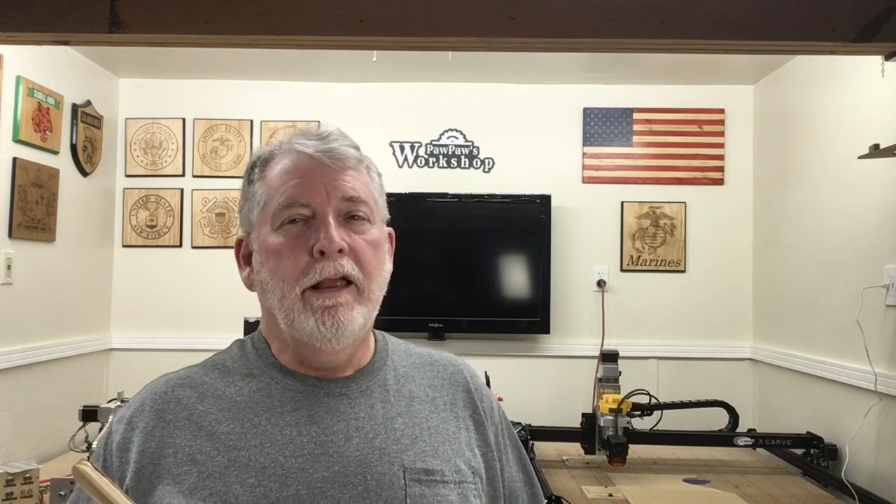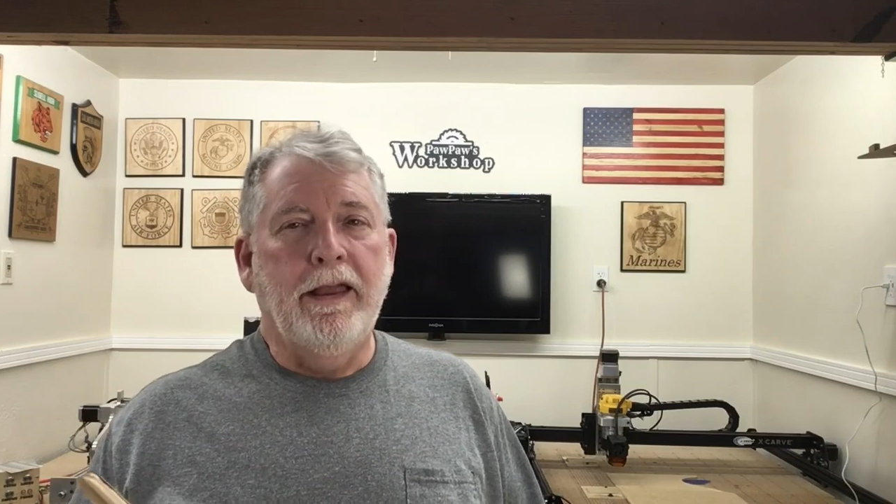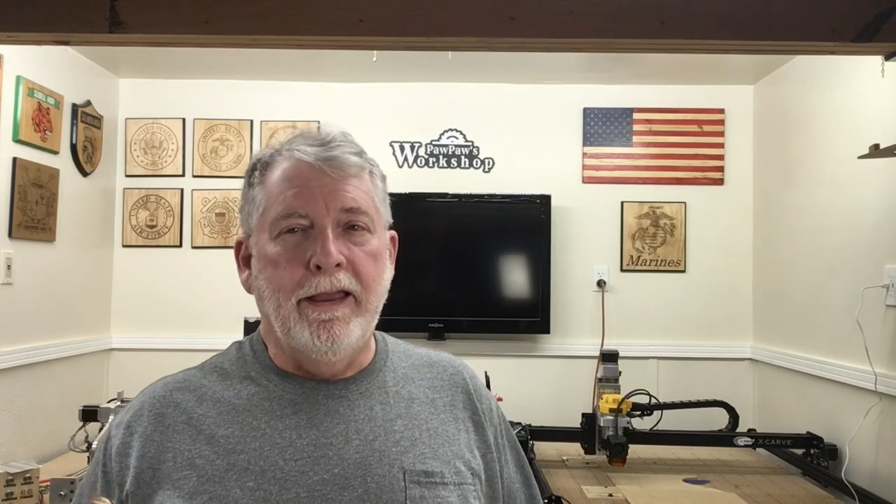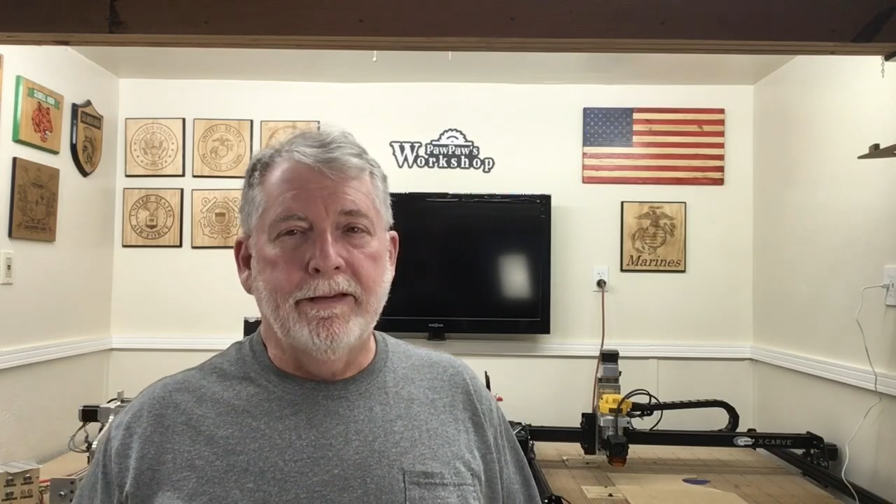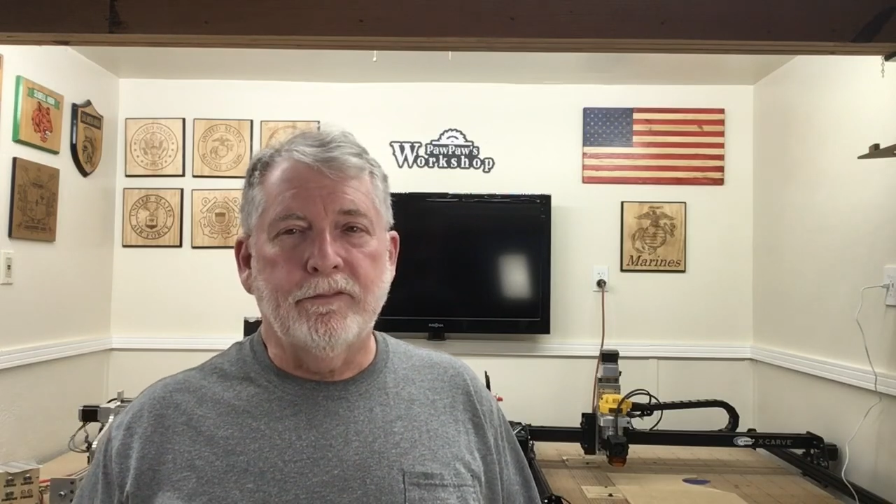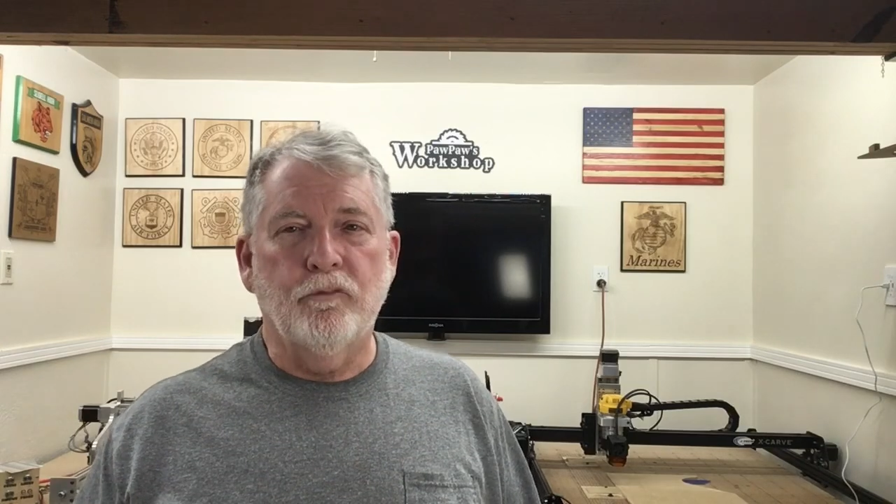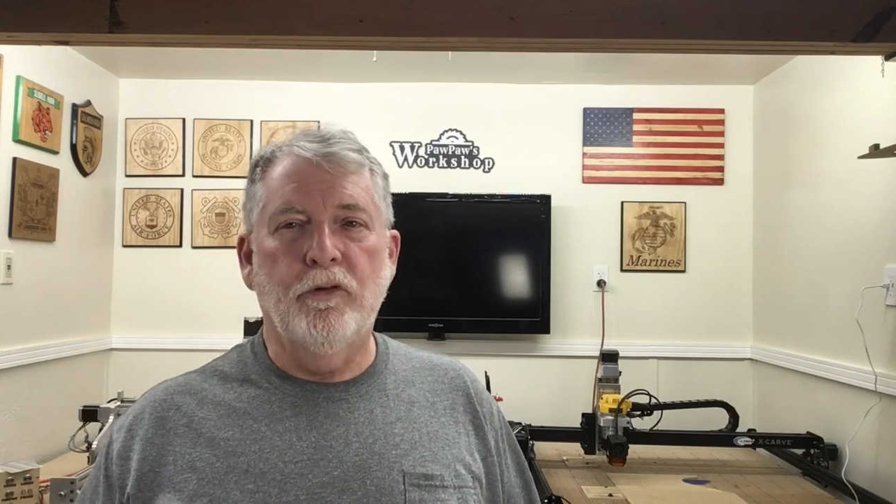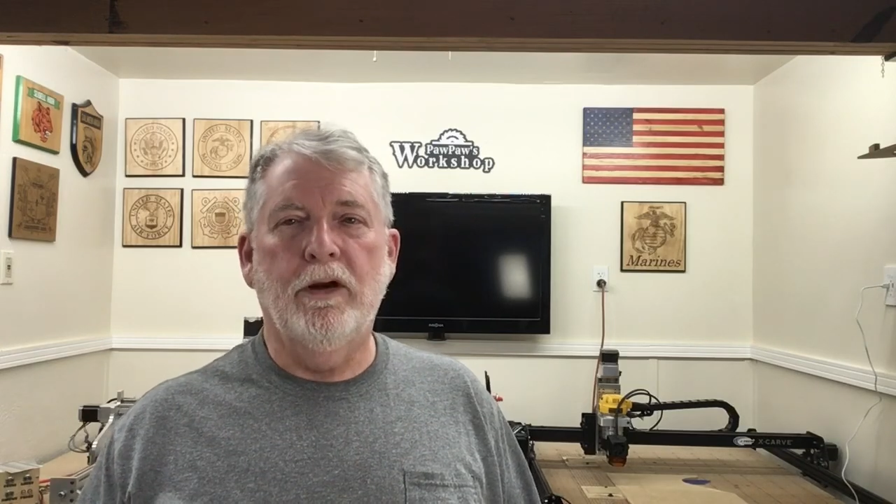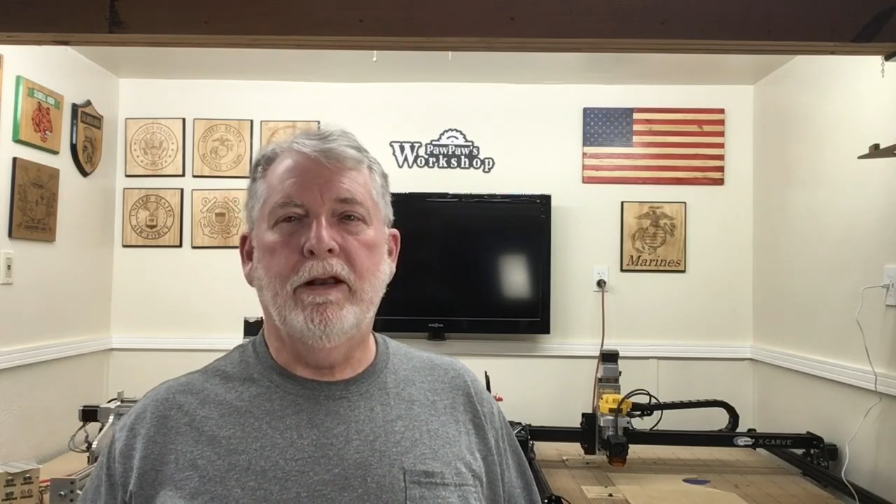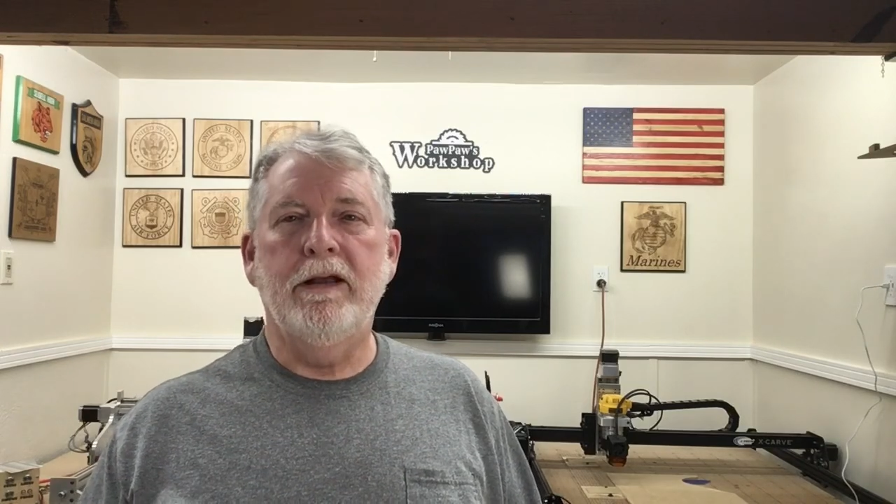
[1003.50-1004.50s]
It's
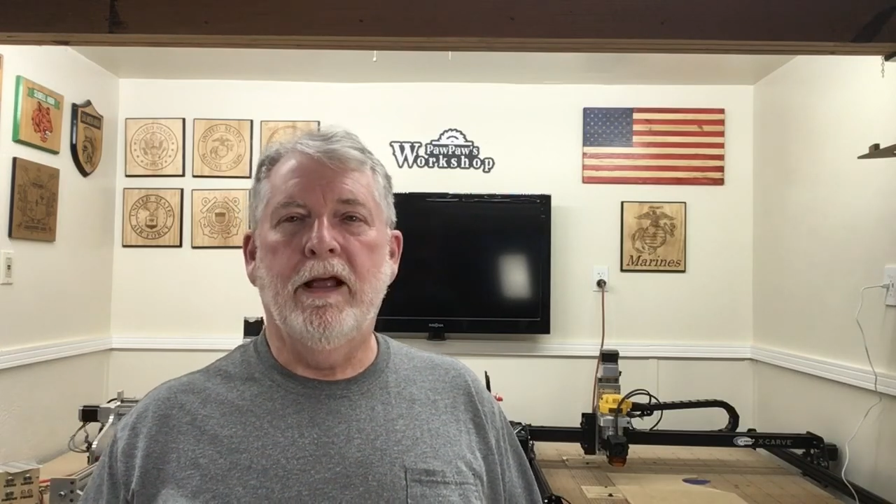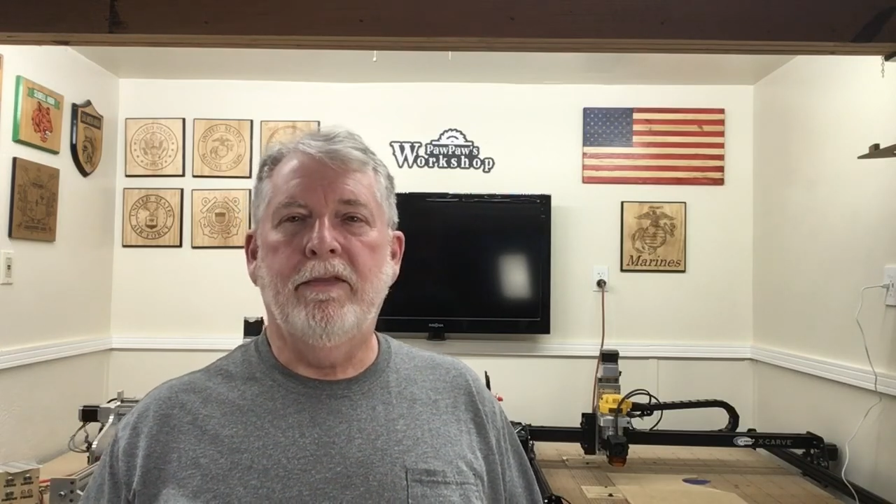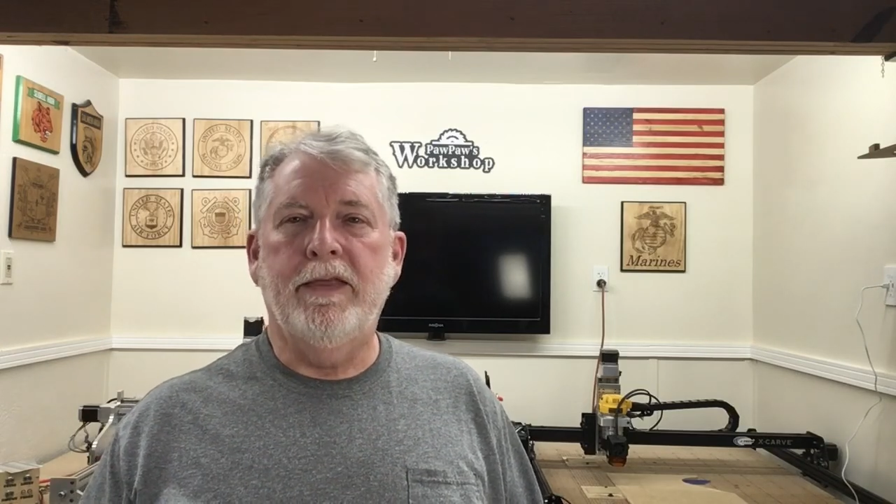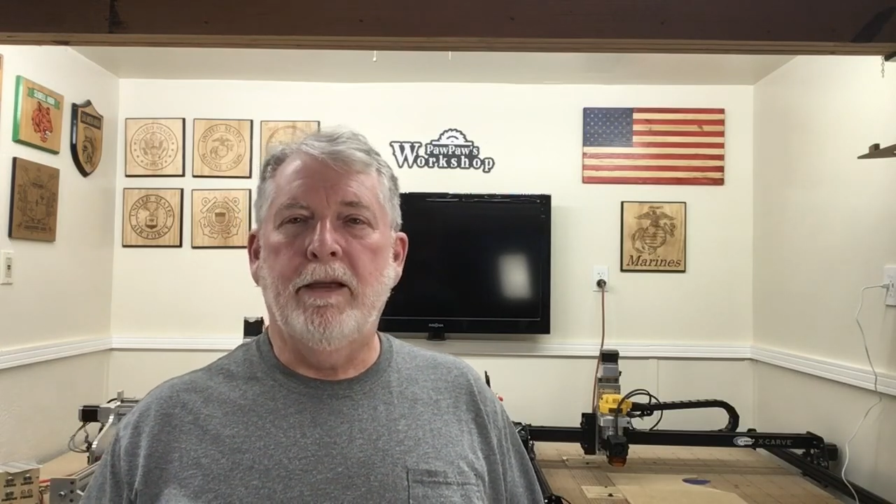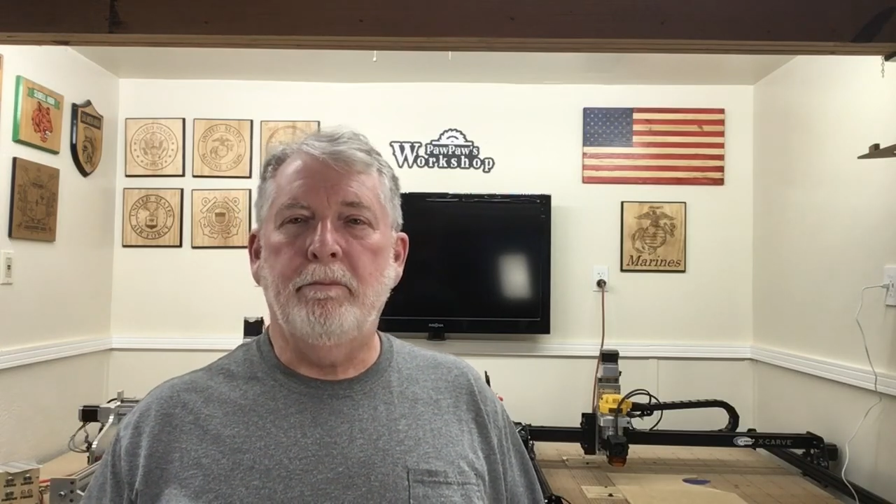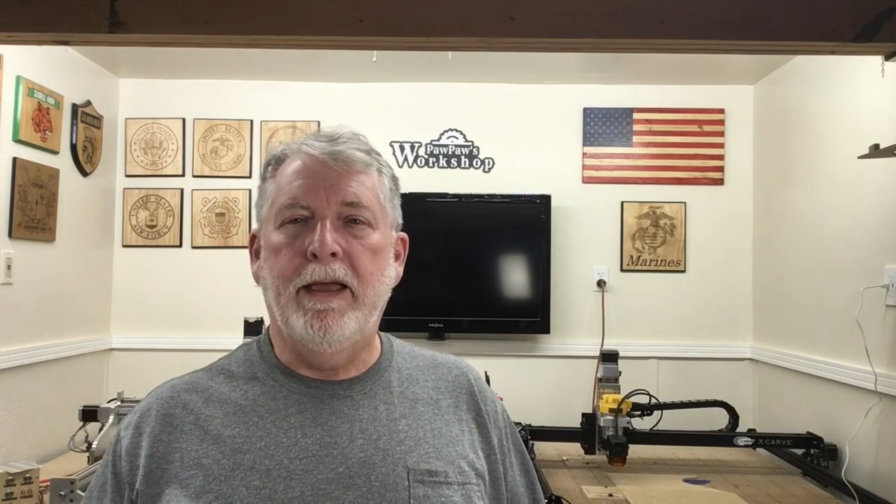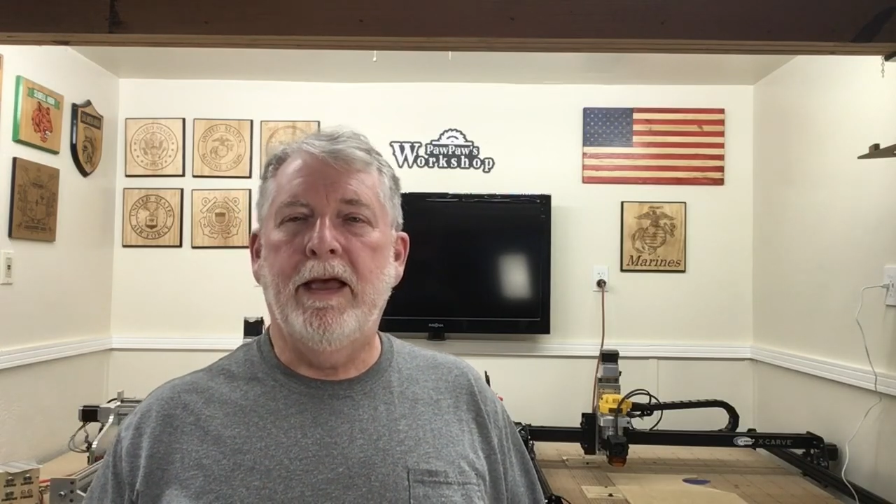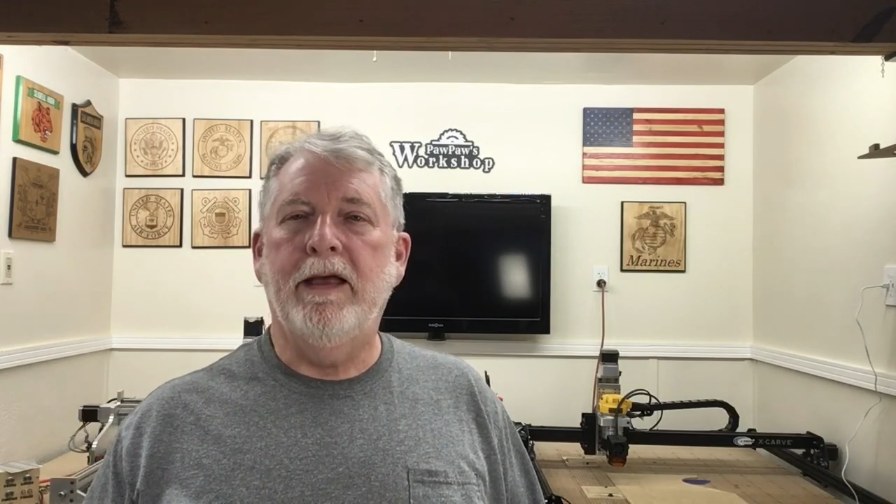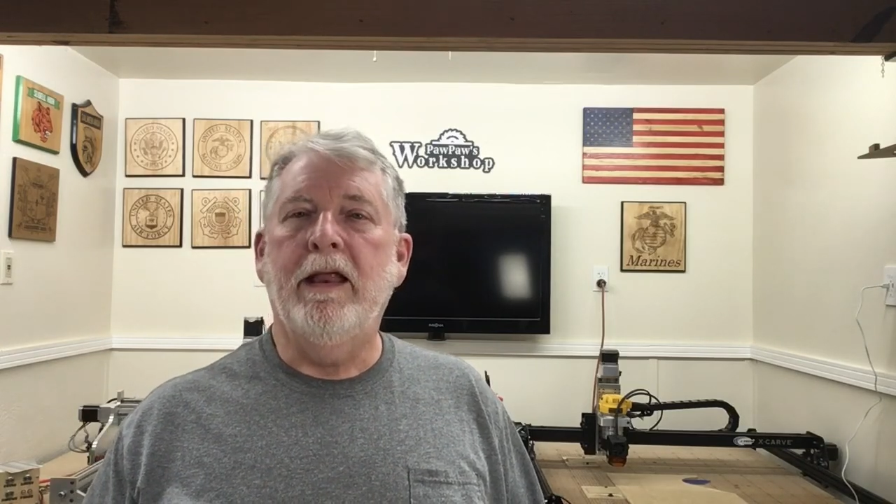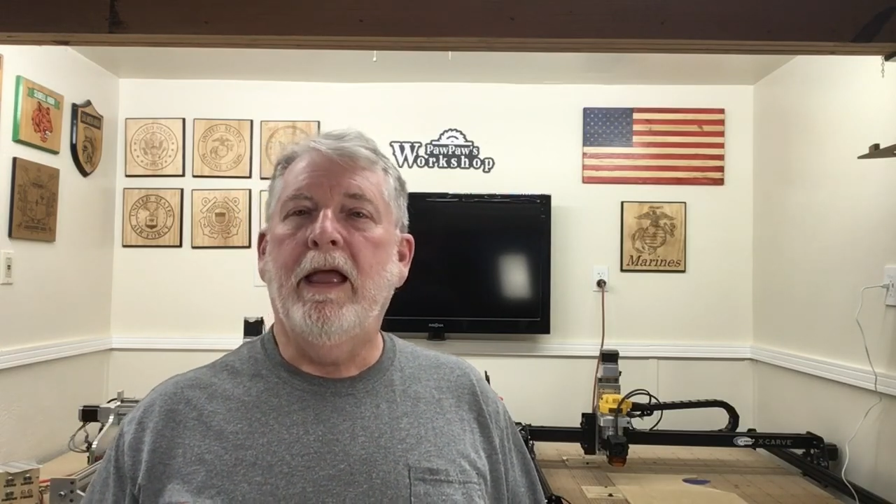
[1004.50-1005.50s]
really not that bad,